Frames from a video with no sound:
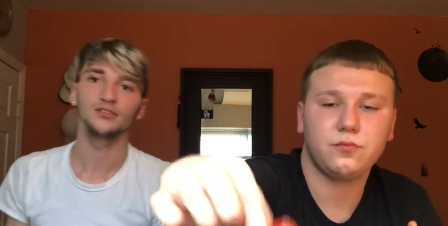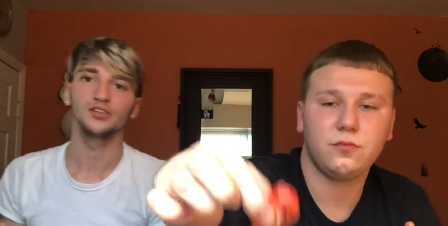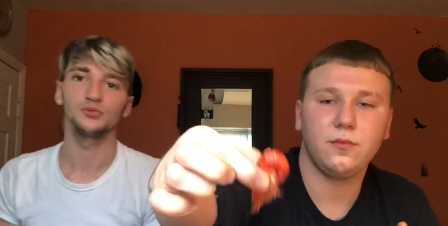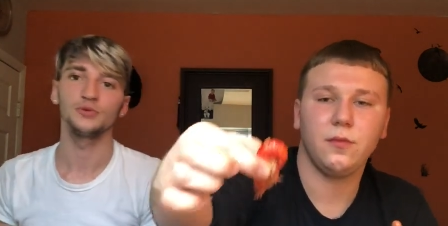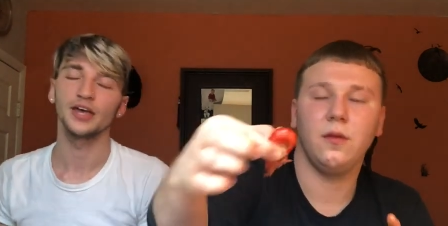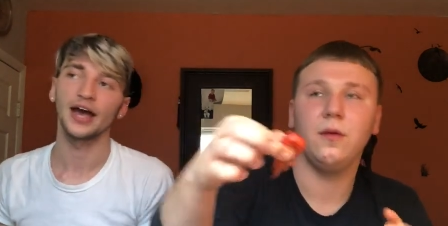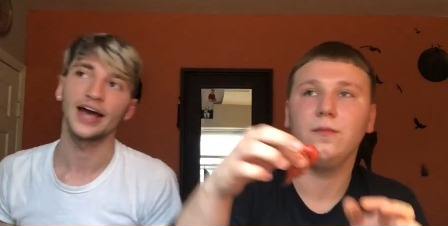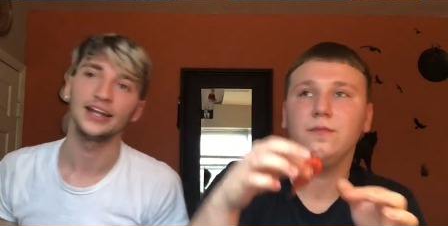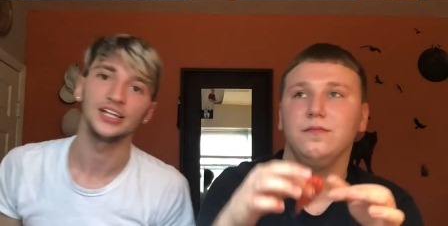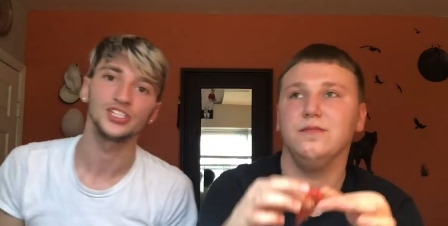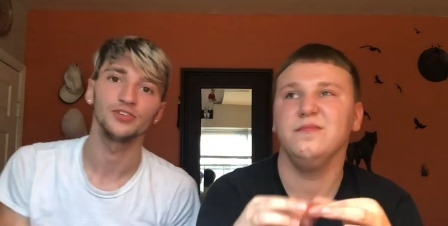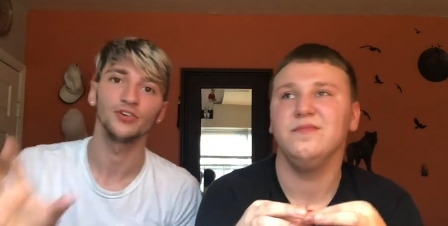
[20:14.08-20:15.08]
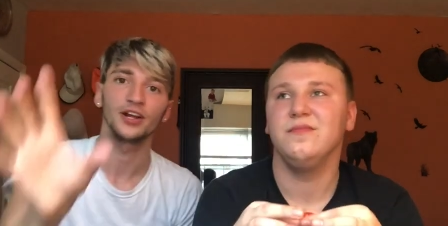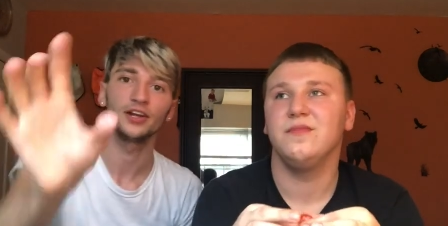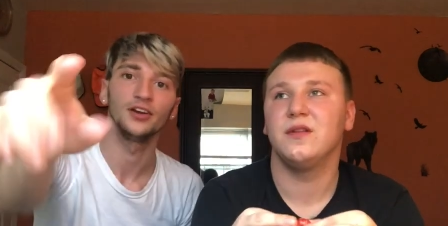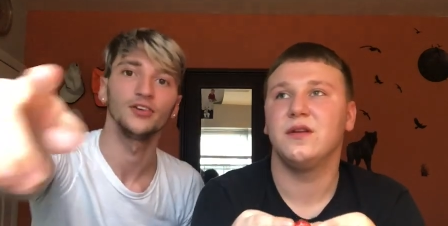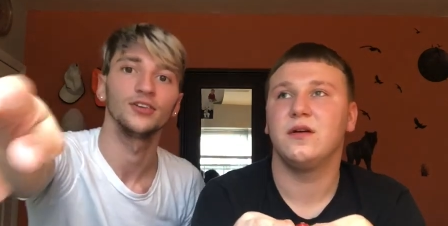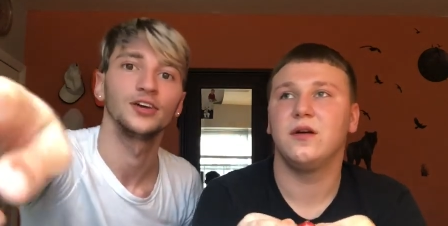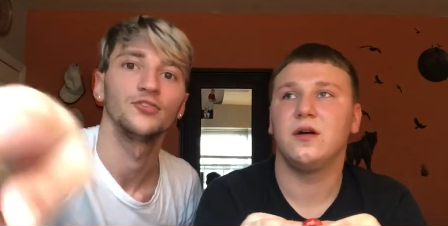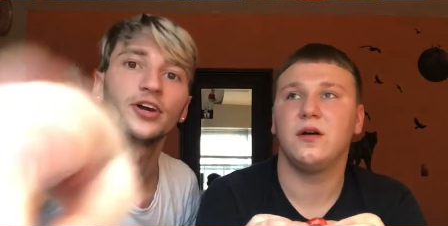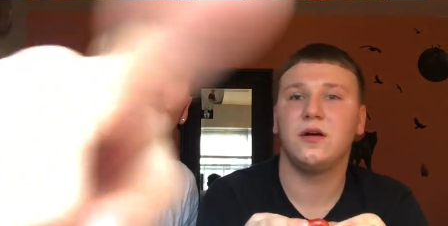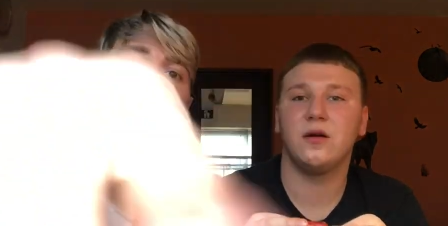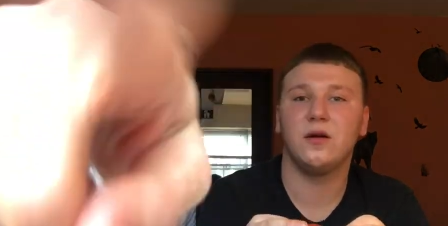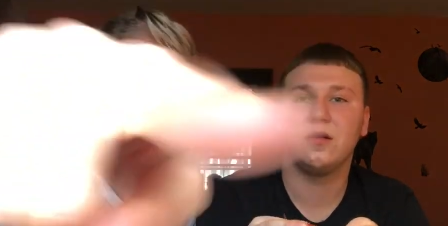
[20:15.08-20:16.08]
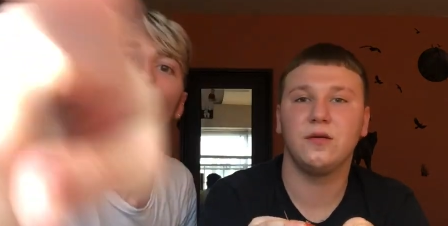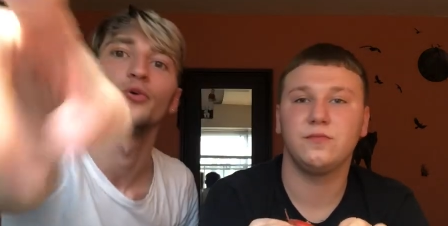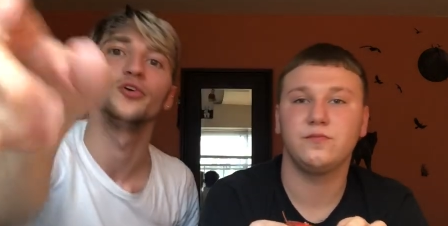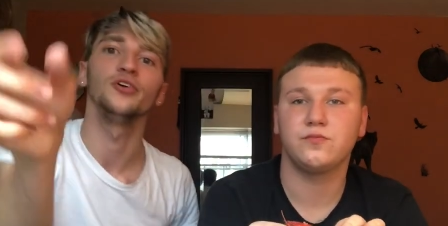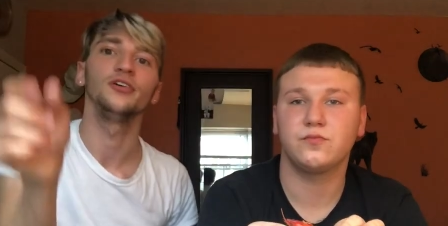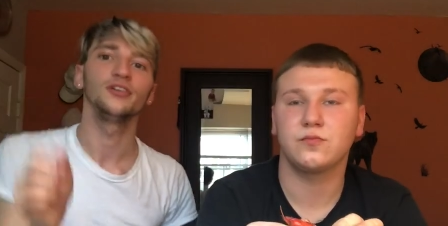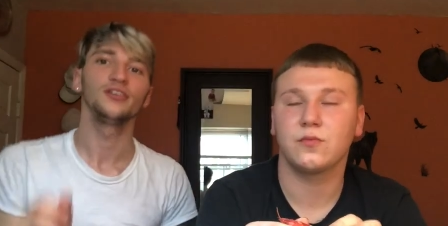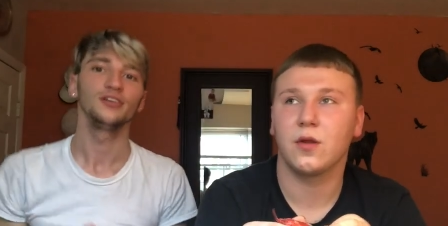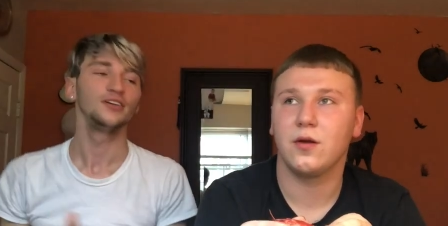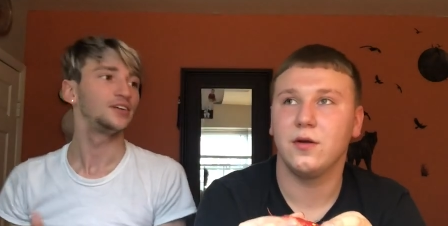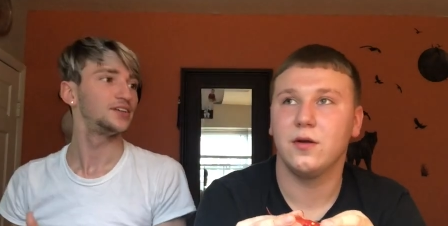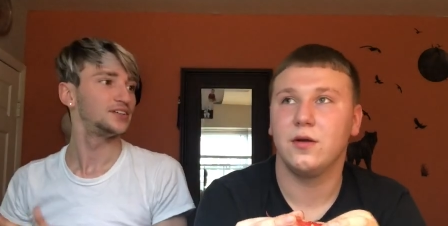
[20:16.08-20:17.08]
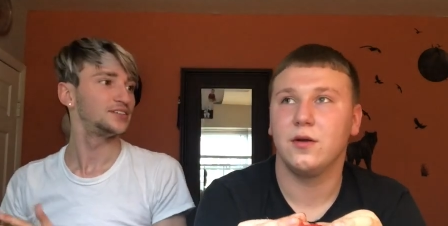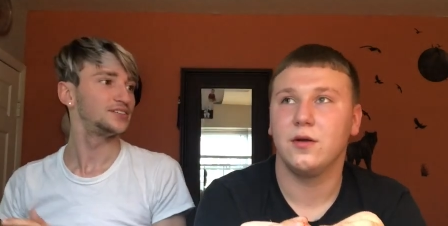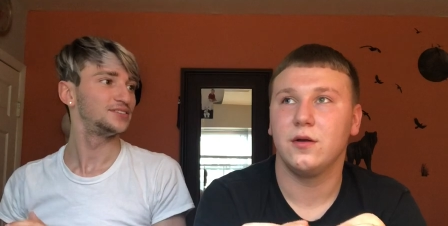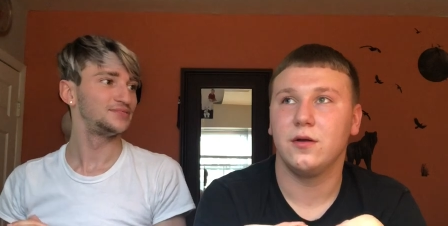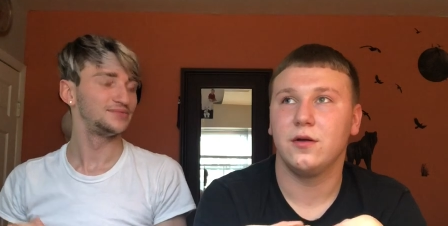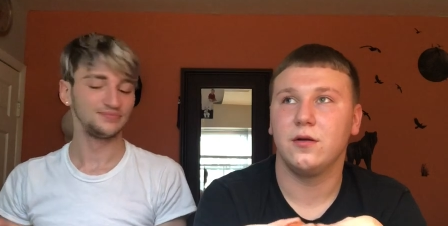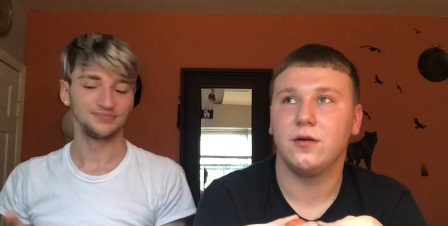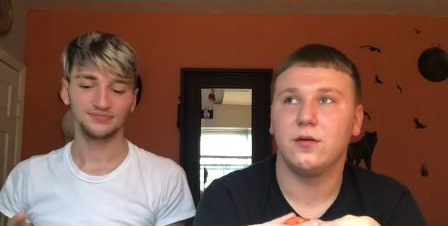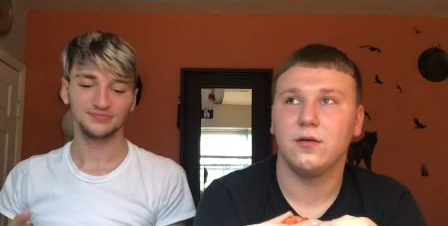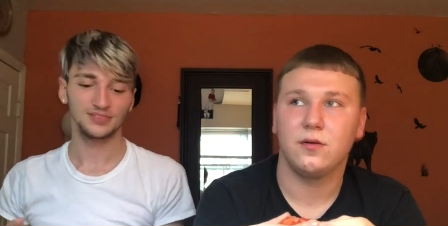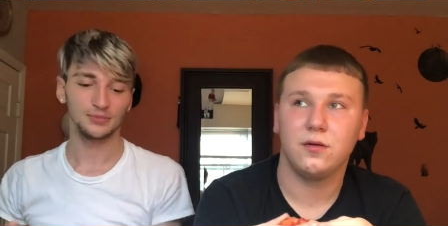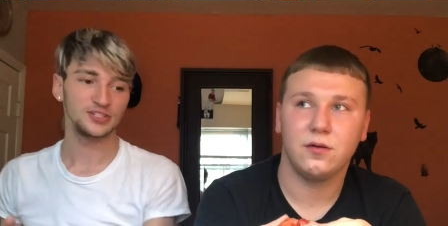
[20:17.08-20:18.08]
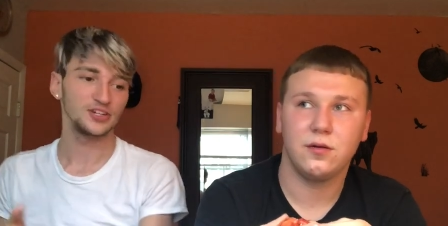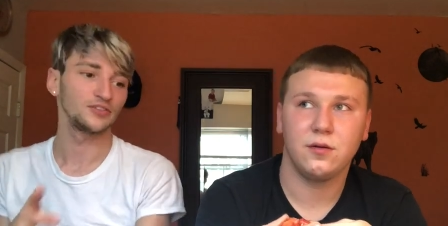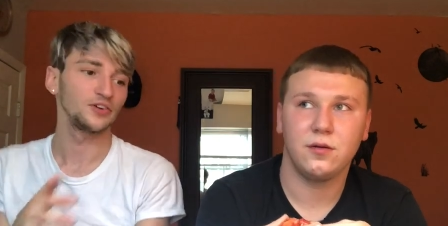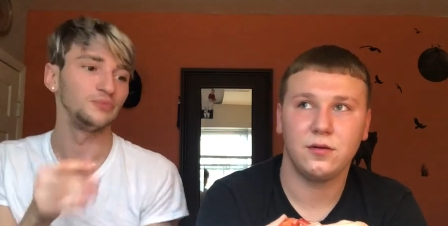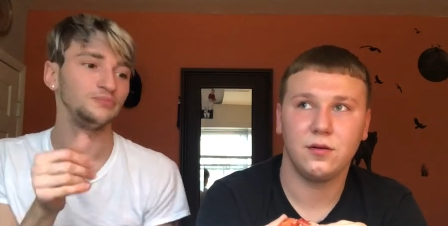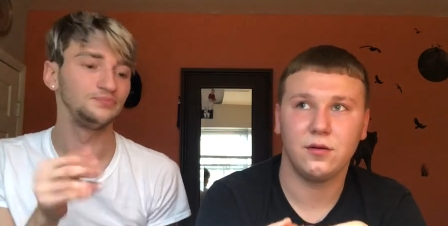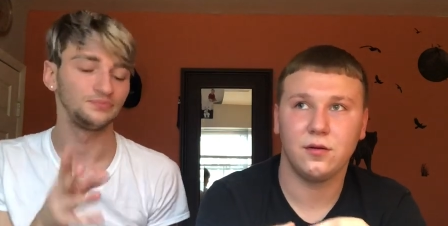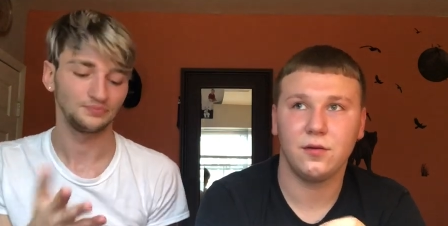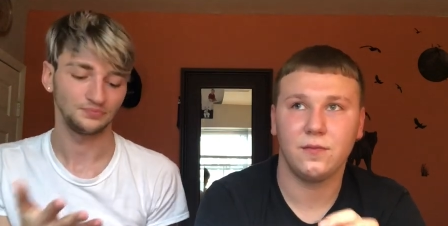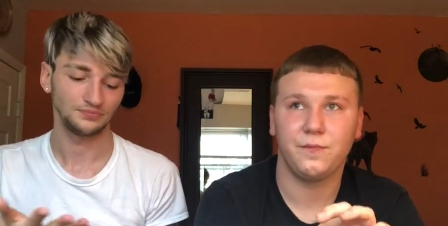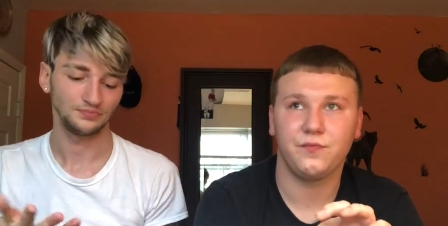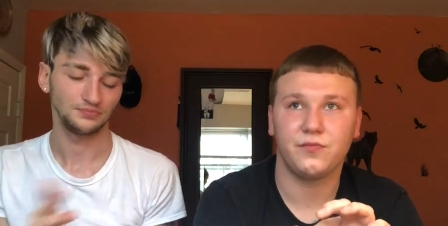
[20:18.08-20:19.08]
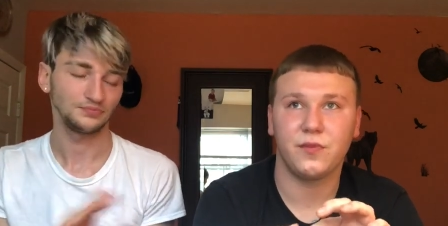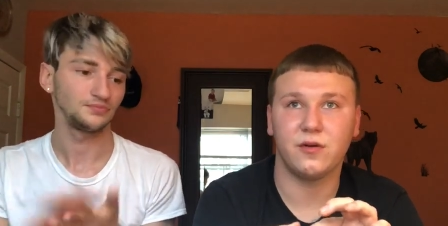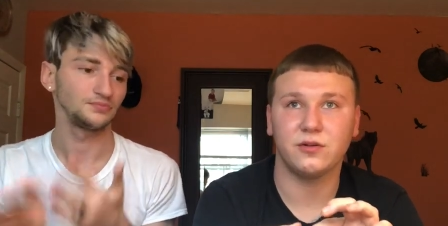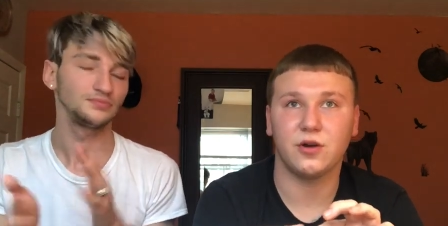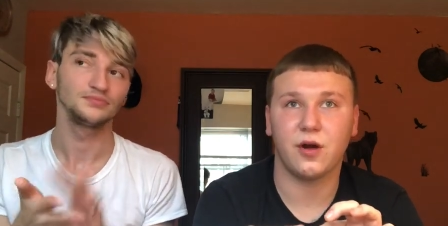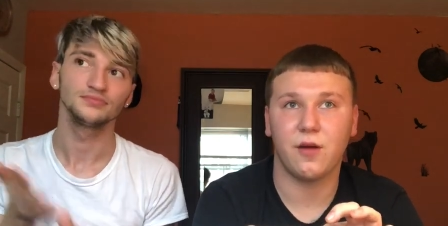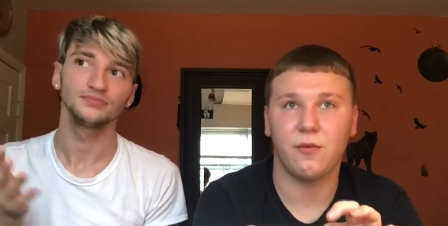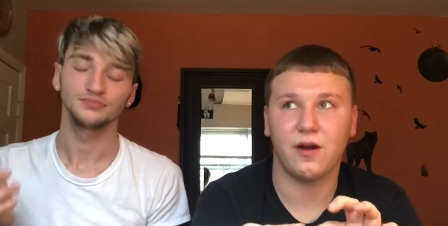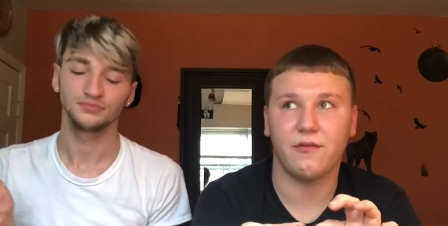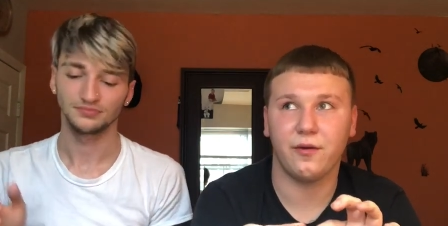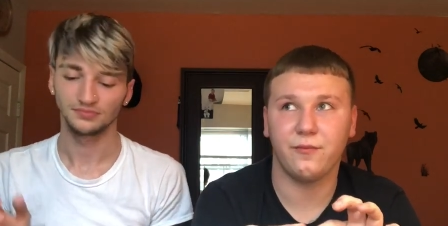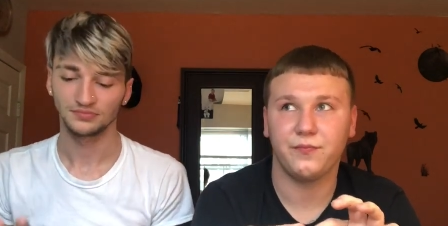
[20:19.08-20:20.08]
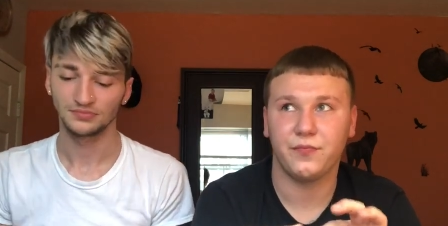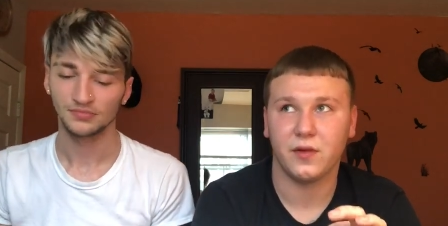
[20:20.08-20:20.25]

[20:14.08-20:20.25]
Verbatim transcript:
Speaker 1: Cause we can add that shit right in here, like right up on the corner. Let me see your phone. No, it's okay. Whatever.